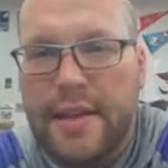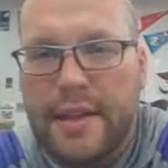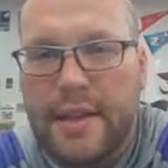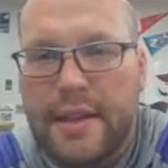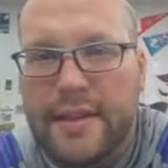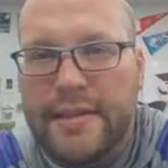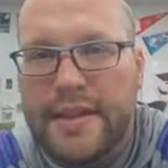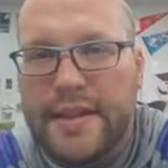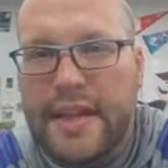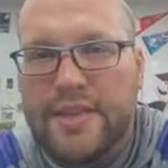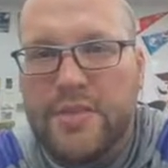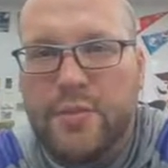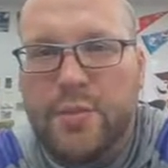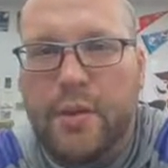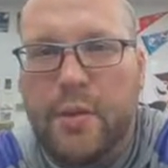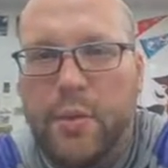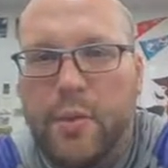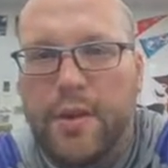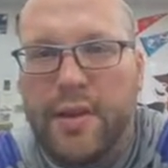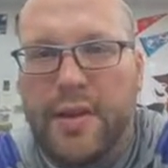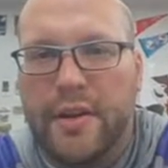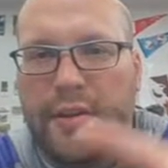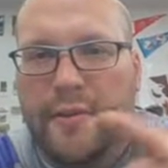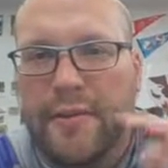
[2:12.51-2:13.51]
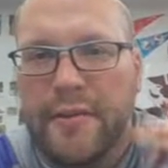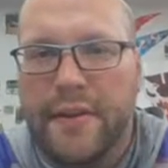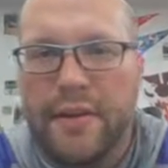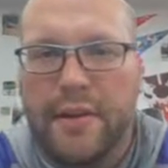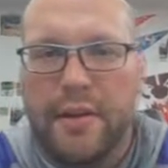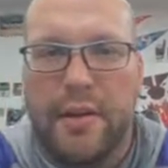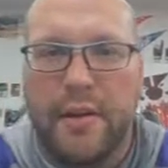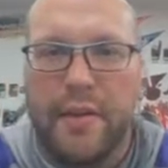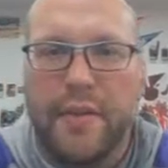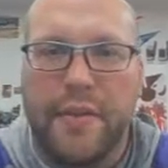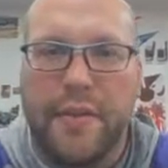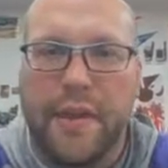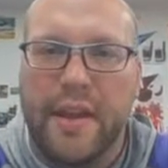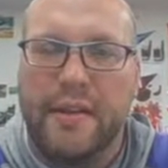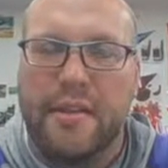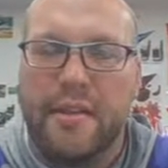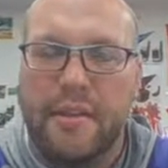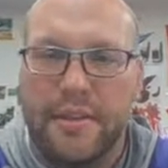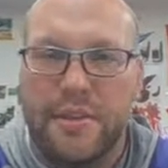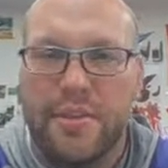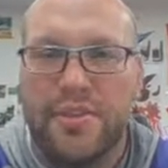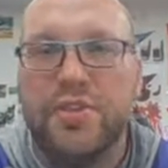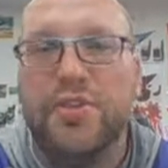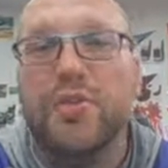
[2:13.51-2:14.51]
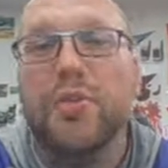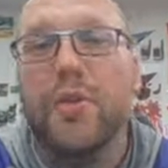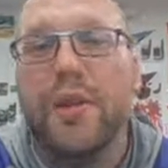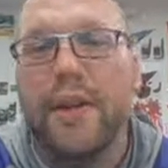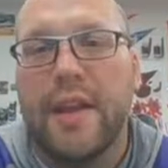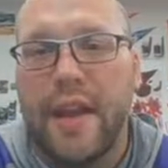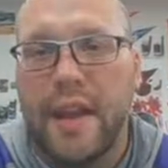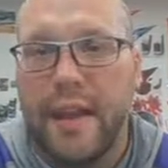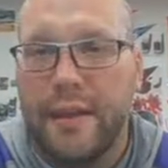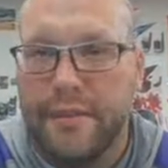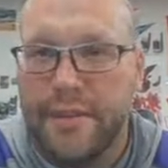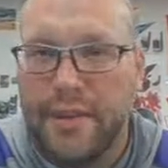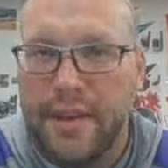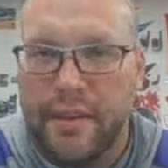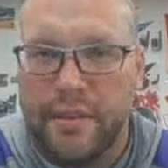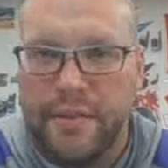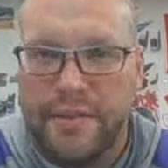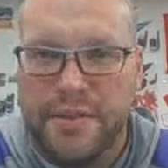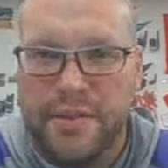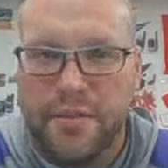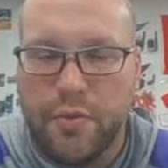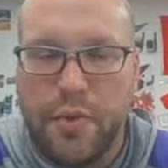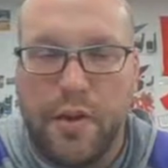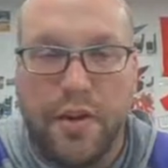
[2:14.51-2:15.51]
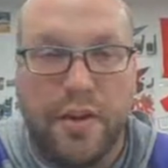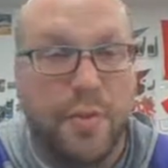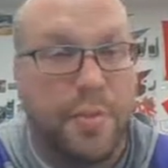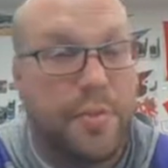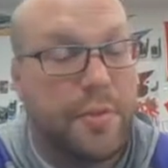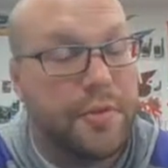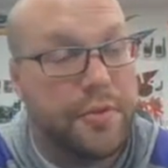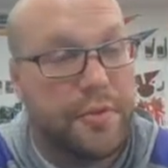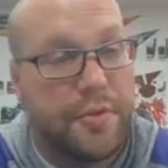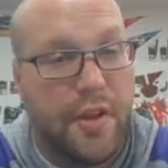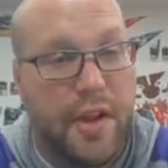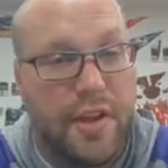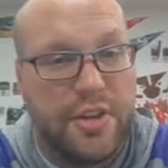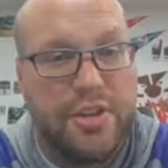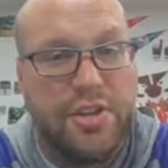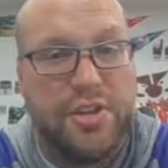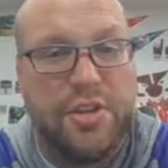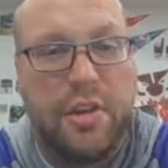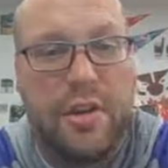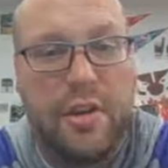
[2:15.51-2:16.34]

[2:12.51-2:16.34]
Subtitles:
and that's where we're going to figure out that there's 2.5 gallons of water per flush.